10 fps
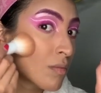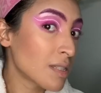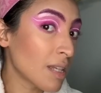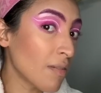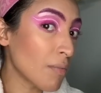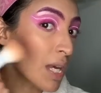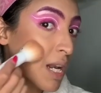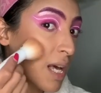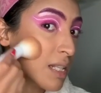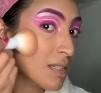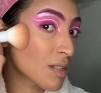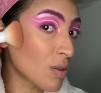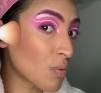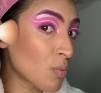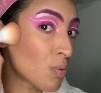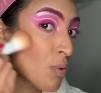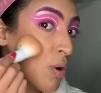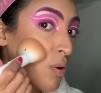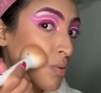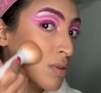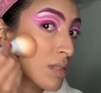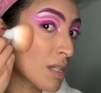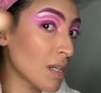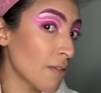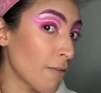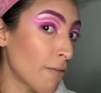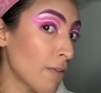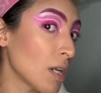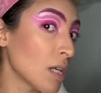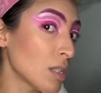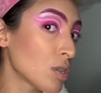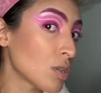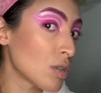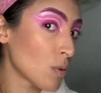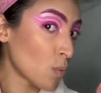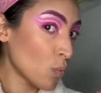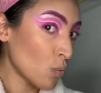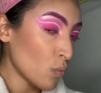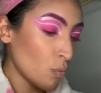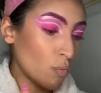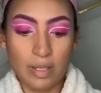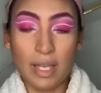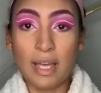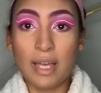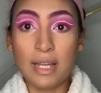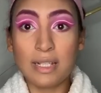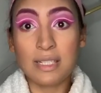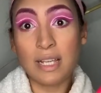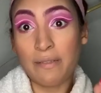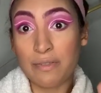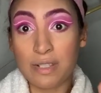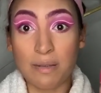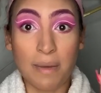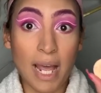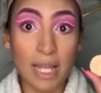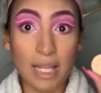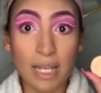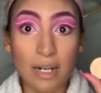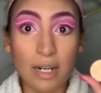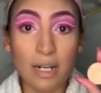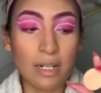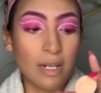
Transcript: to give me a nice little rosy finish. Okay, time for some highlighter.